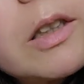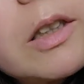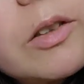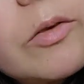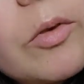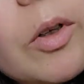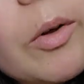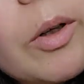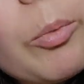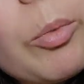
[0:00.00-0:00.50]

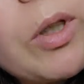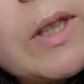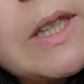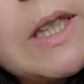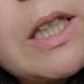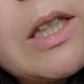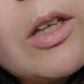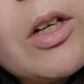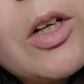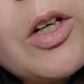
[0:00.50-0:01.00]
It's very
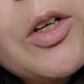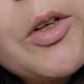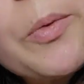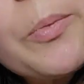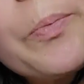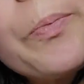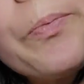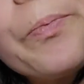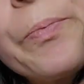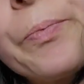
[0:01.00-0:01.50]
pretty though.
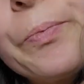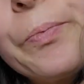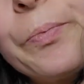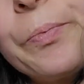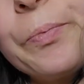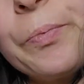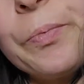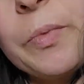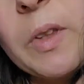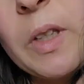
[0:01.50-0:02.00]

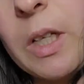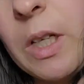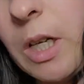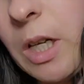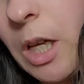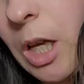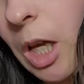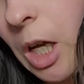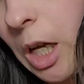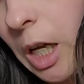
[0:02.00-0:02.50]

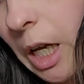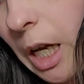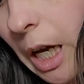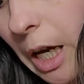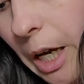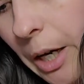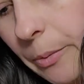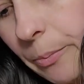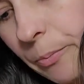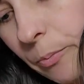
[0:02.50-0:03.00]

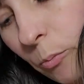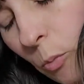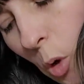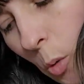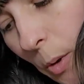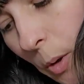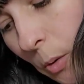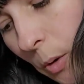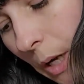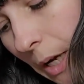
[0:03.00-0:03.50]
Okay,
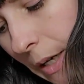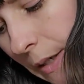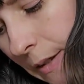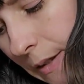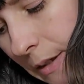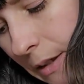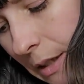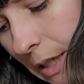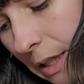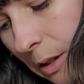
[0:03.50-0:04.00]
what are we on
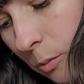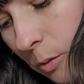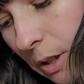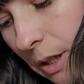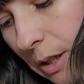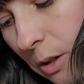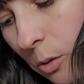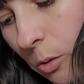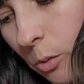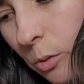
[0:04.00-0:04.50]
next? Next one
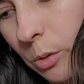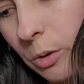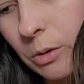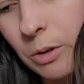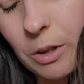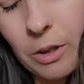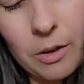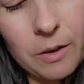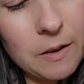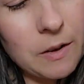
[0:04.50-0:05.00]
is called,
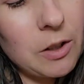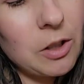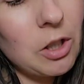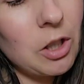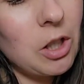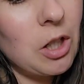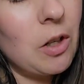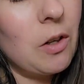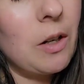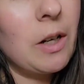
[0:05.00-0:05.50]
oh, it's such
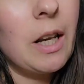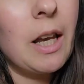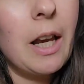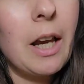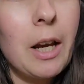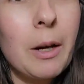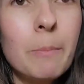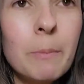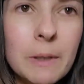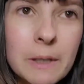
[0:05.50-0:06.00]
a cute
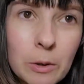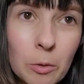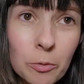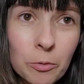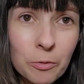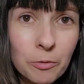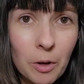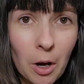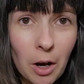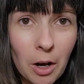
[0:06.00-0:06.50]
name. It's
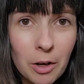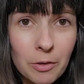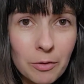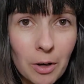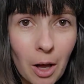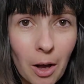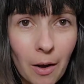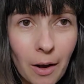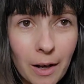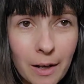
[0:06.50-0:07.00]
called
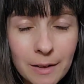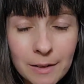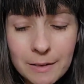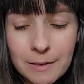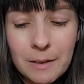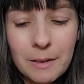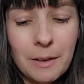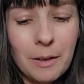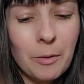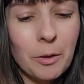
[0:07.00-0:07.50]

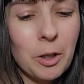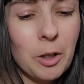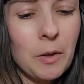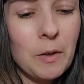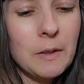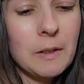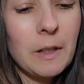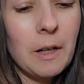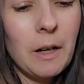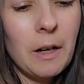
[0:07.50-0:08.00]
Fireflies. How
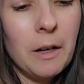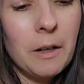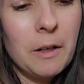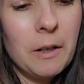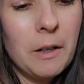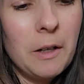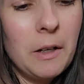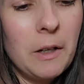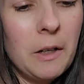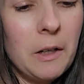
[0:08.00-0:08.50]
cute is that?
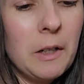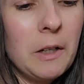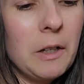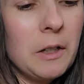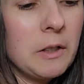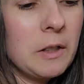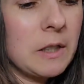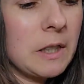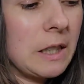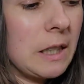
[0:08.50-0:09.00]

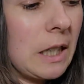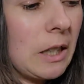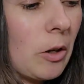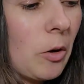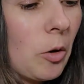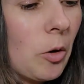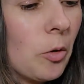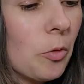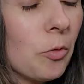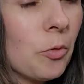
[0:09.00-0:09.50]
Just gonna take
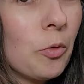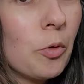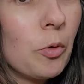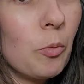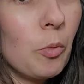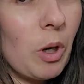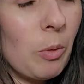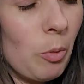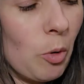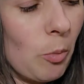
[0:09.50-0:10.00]
that off
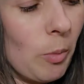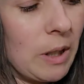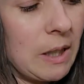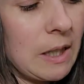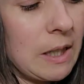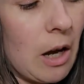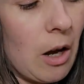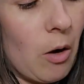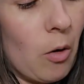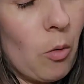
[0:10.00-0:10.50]
while I put on my
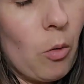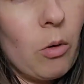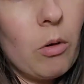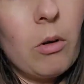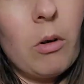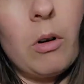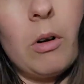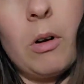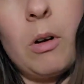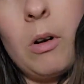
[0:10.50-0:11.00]
towel.
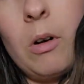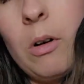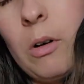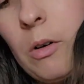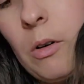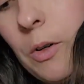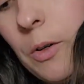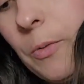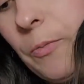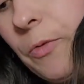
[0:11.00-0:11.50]

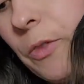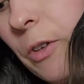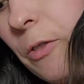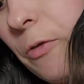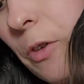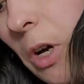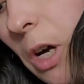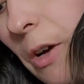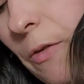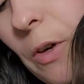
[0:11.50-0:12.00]

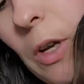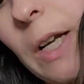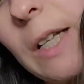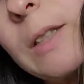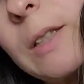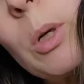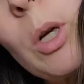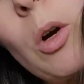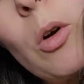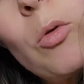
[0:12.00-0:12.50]

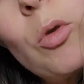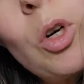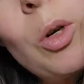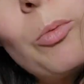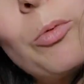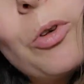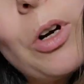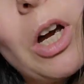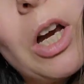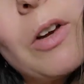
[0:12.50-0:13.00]
Fireflies. So we got
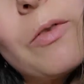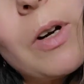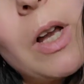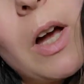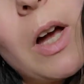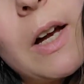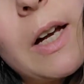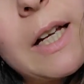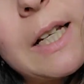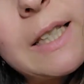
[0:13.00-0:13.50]
room
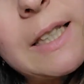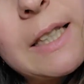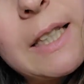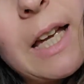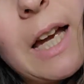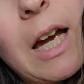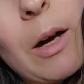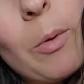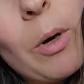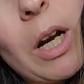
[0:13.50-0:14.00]
fireflies.
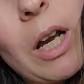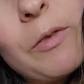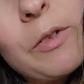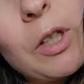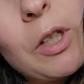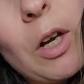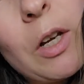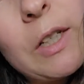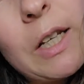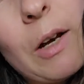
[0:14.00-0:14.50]
Yeah, we're gonna have
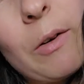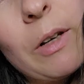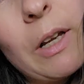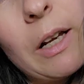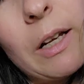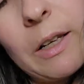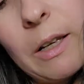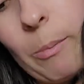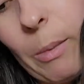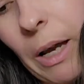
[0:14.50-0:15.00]
to go down
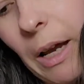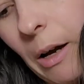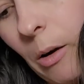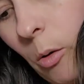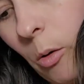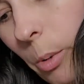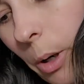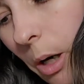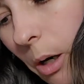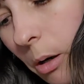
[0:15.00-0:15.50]
like near my
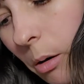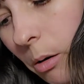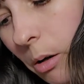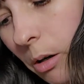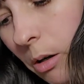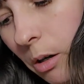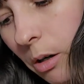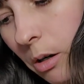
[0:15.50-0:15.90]
elbow.